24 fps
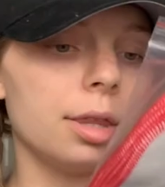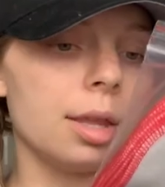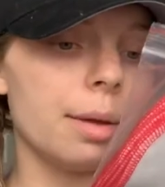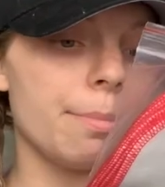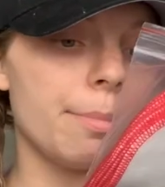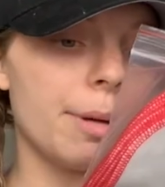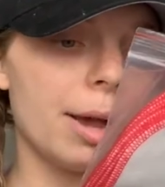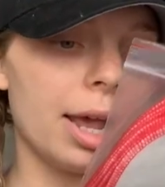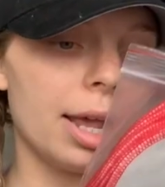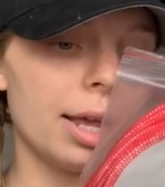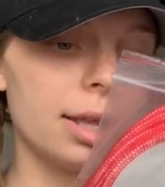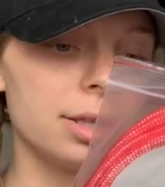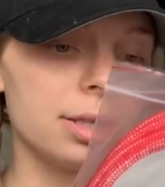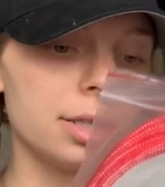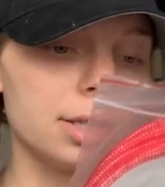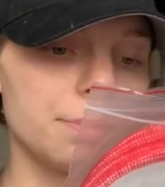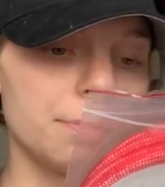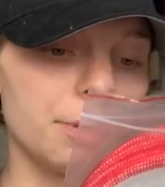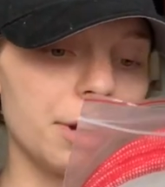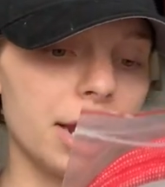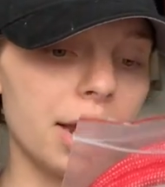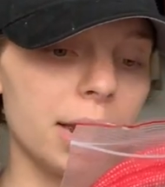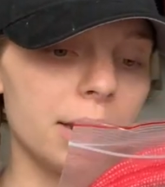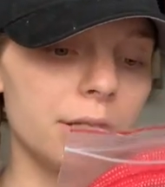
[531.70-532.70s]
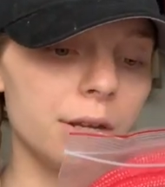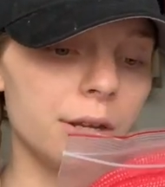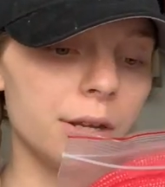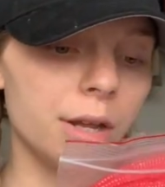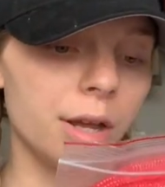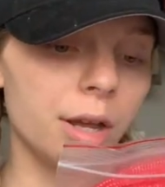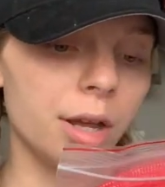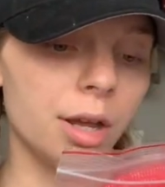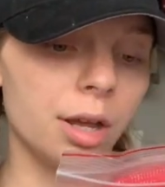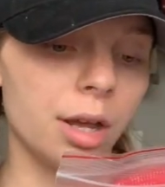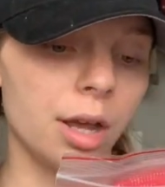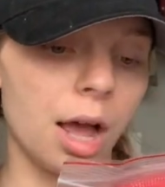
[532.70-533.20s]
the Buttons brand,
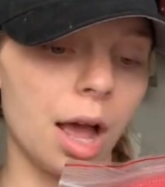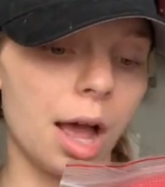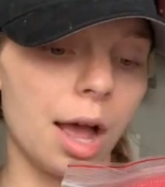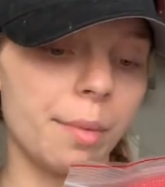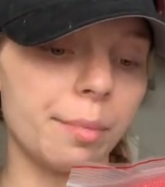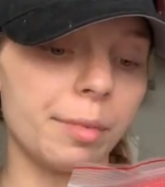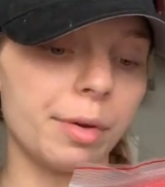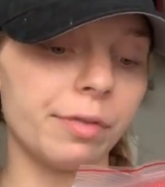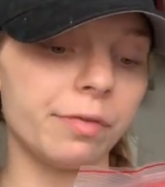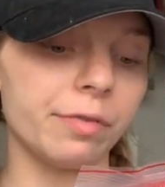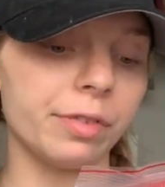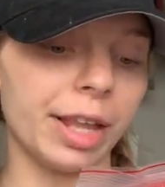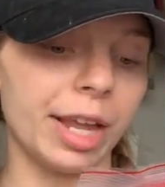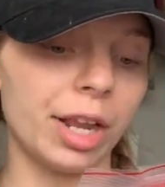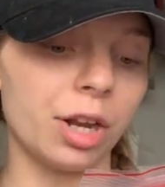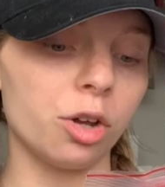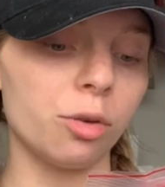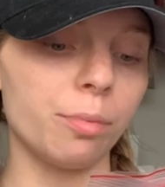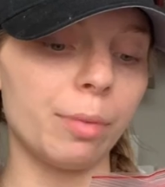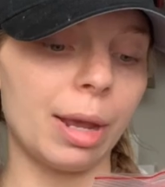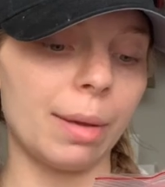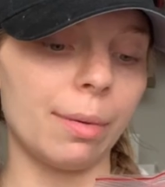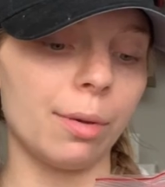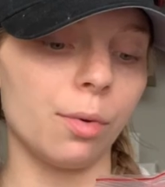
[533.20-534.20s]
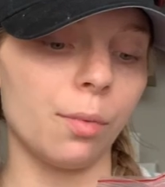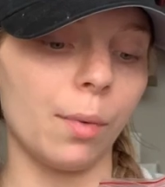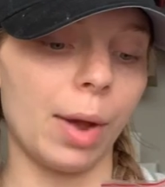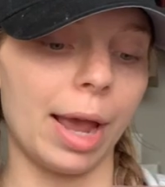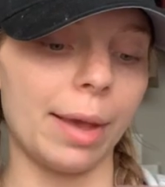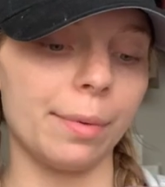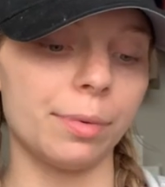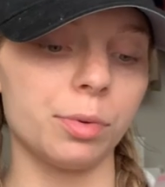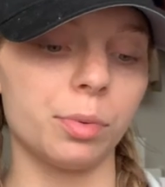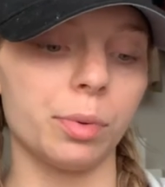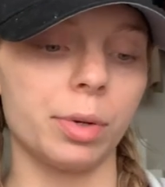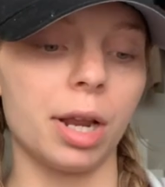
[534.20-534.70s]
flannel baby
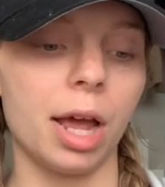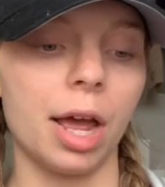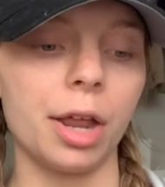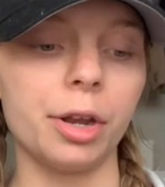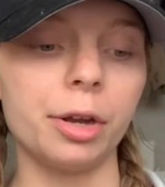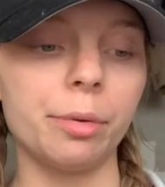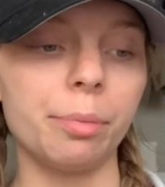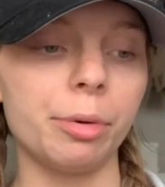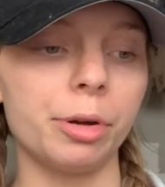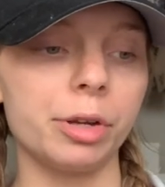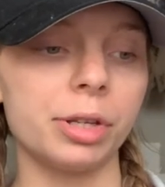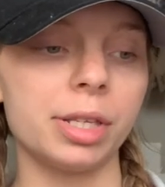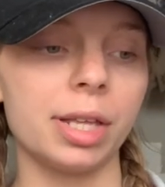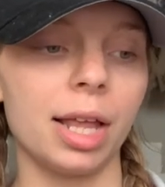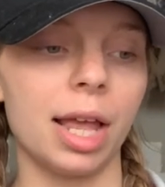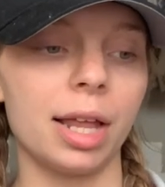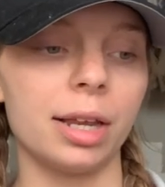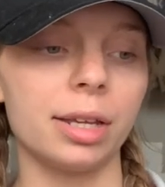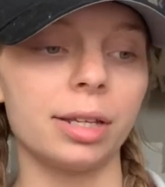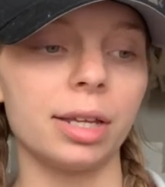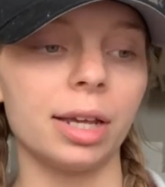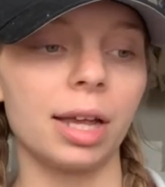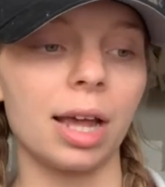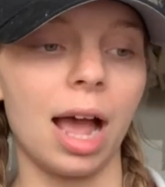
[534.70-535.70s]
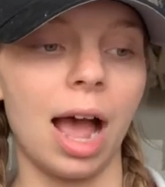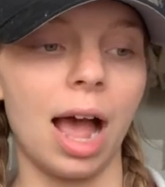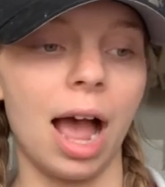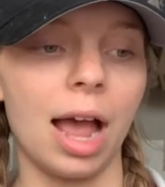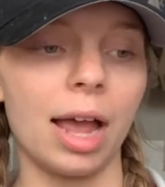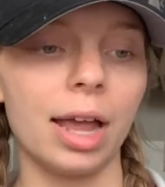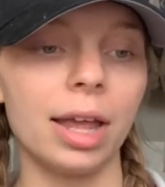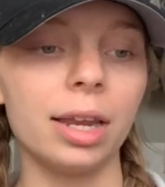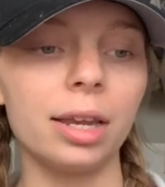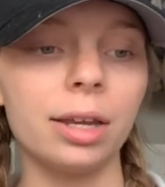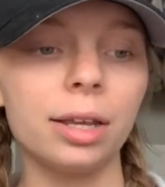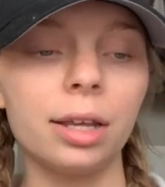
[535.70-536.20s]
wipes, 100%
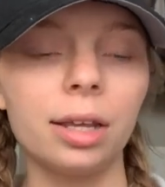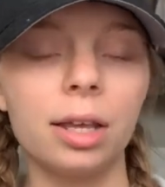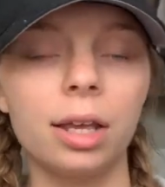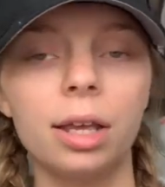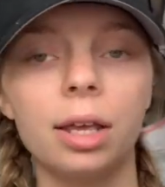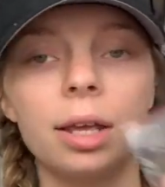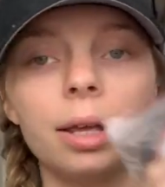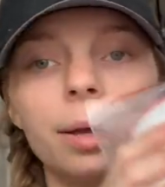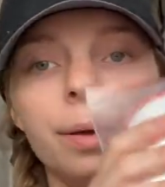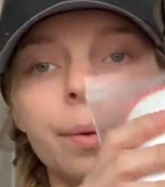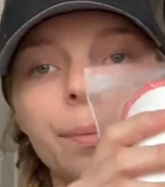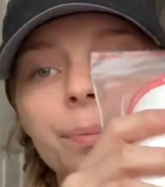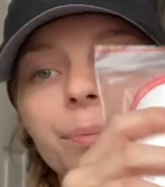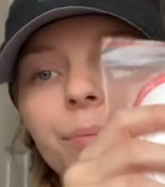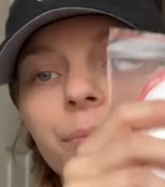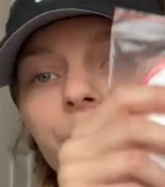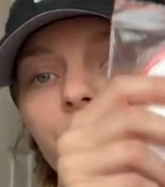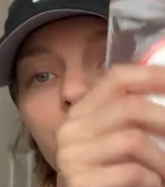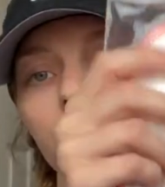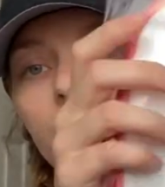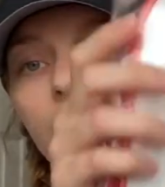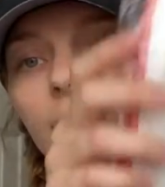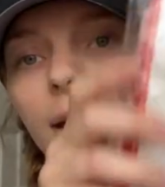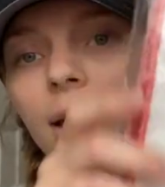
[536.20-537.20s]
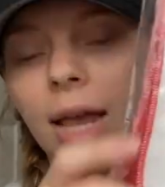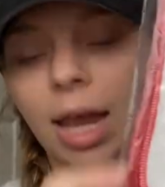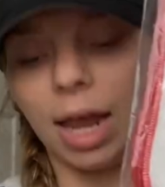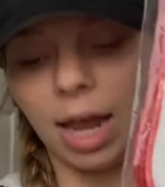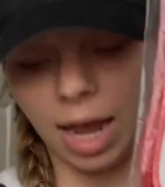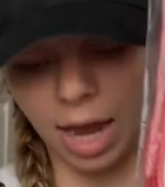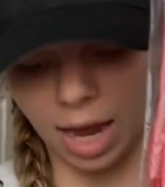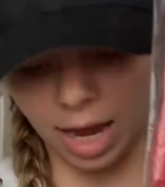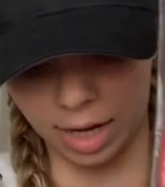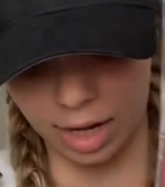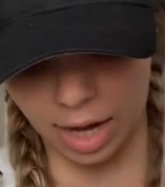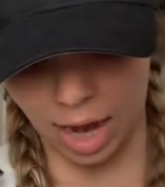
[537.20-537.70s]
cotton.
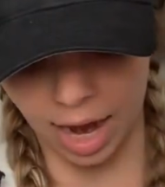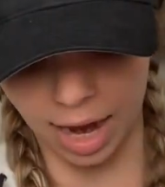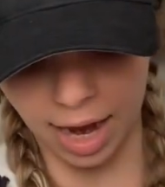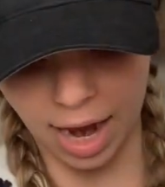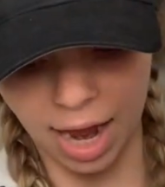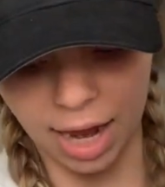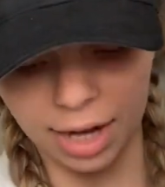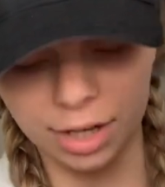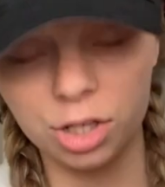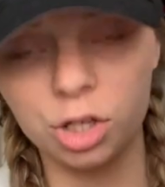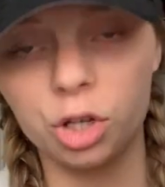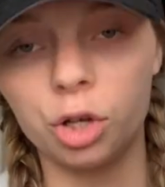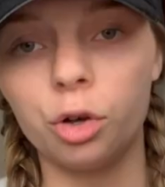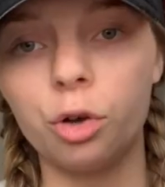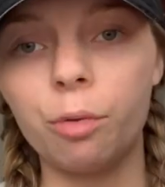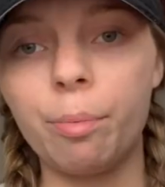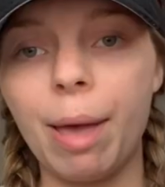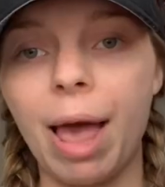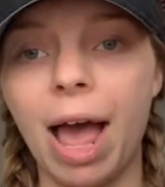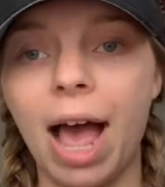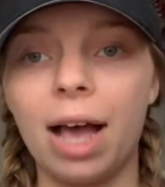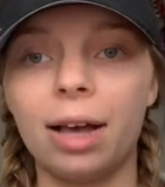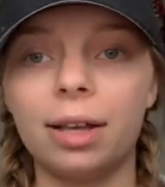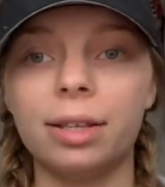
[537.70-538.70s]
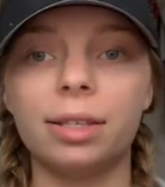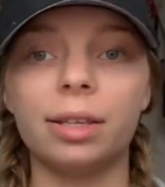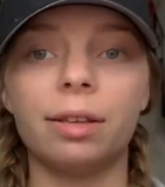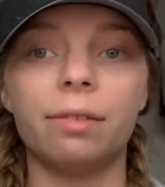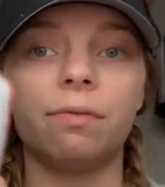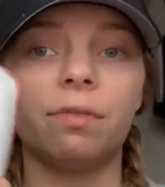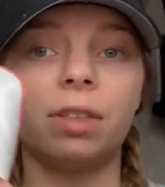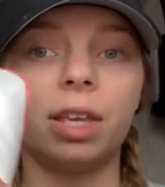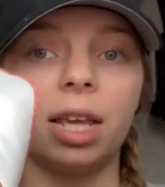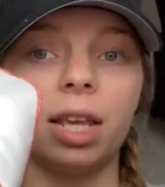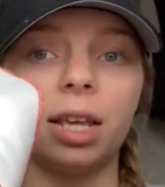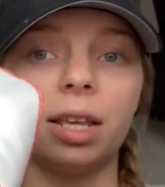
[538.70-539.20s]
And I got 2 packs
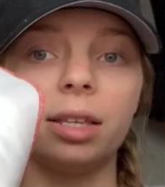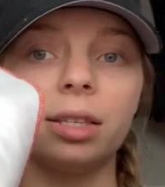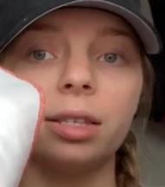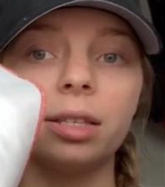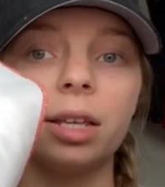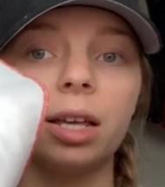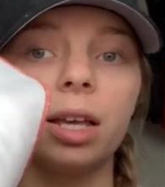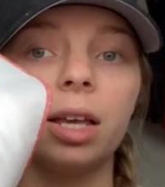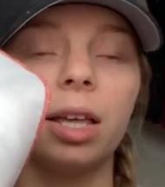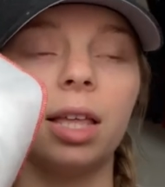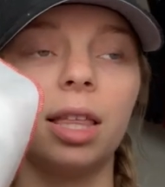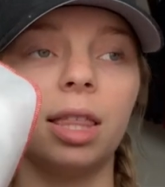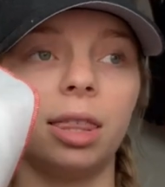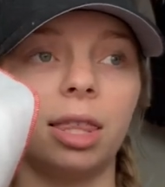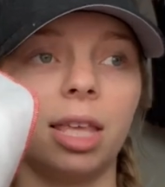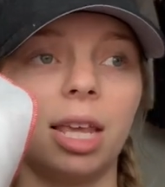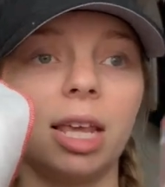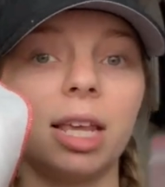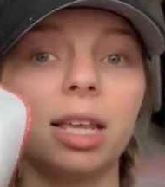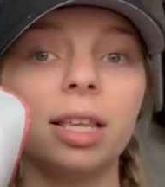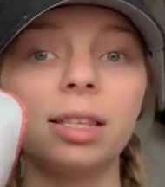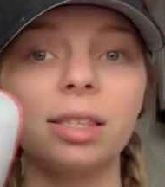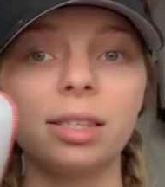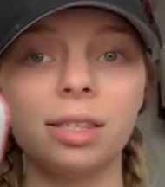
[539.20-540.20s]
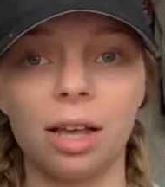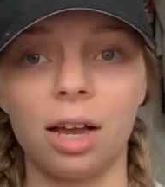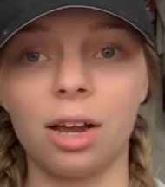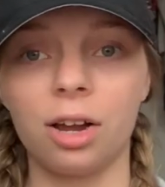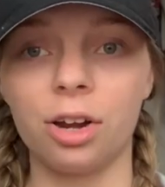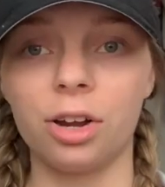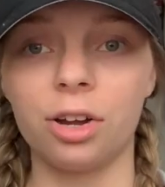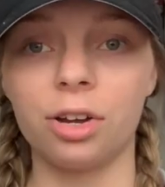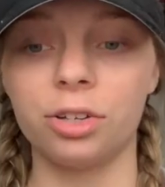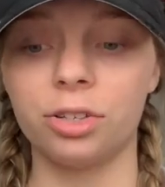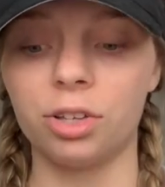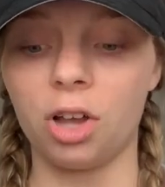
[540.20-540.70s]
of these. These
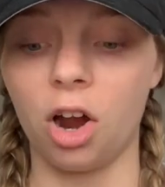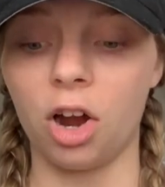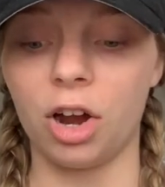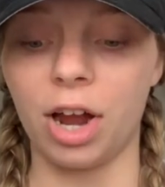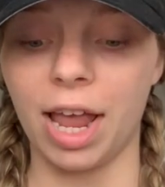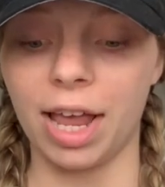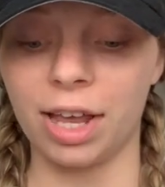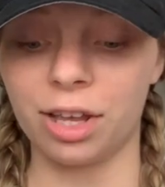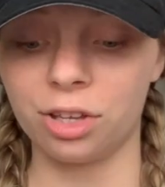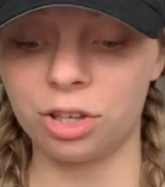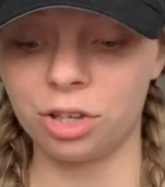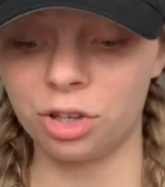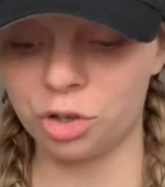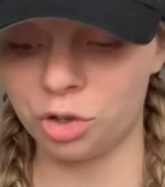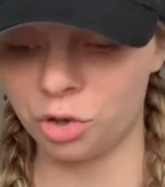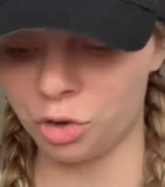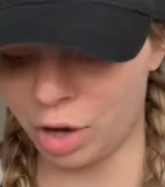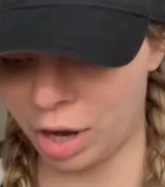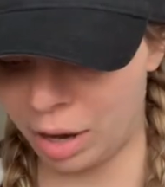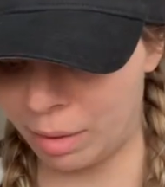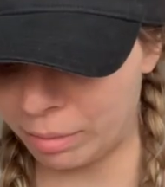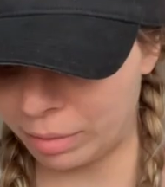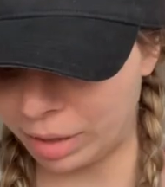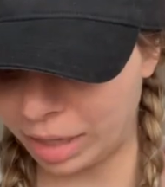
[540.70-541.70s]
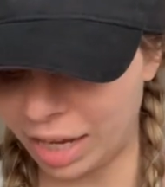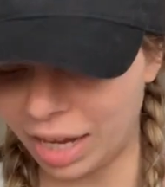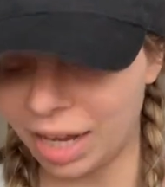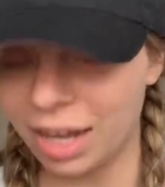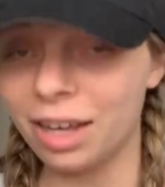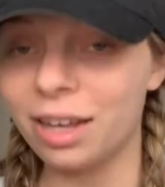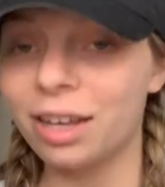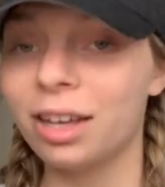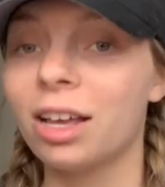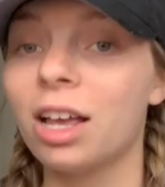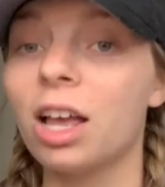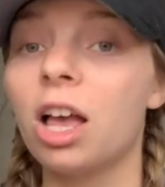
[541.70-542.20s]
suckers are
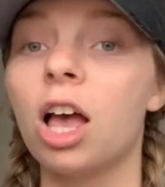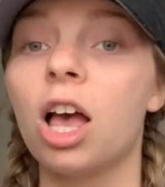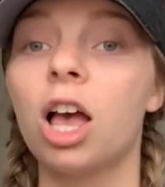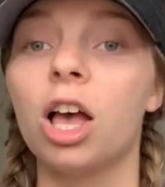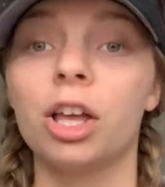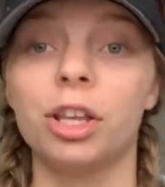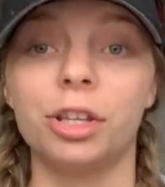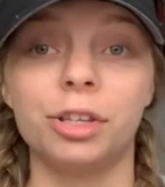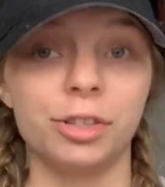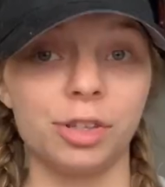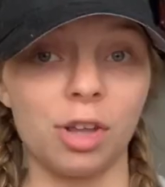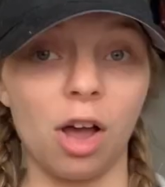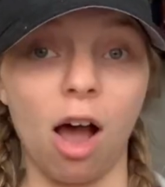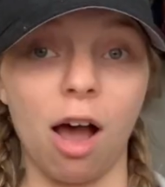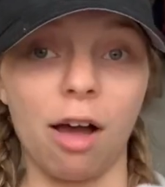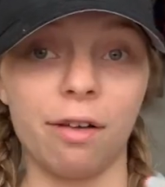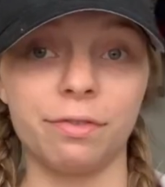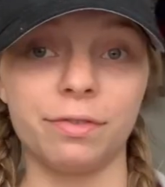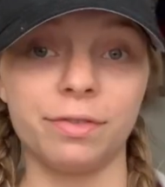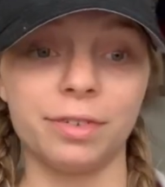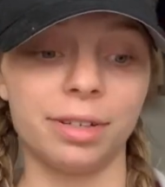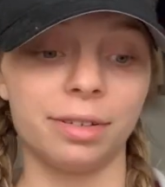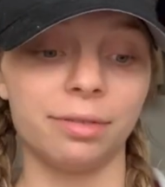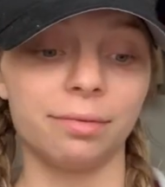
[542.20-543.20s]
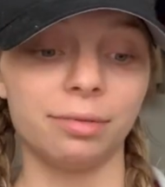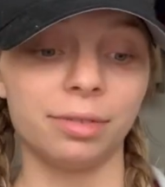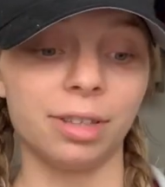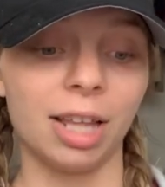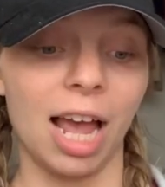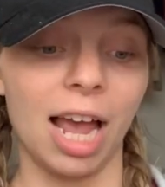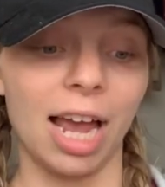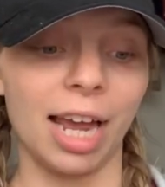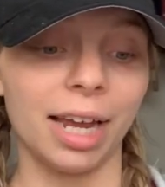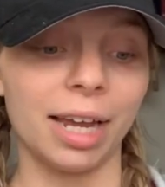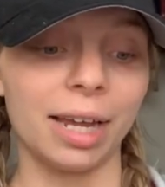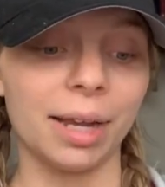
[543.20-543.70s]
extremely soft,
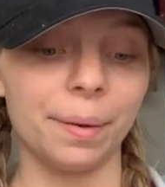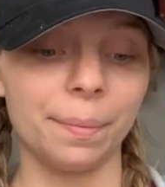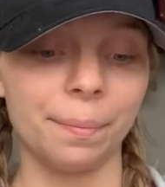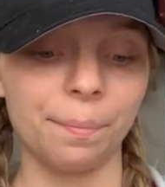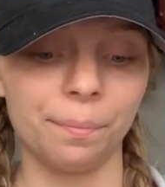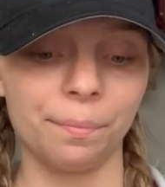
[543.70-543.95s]
like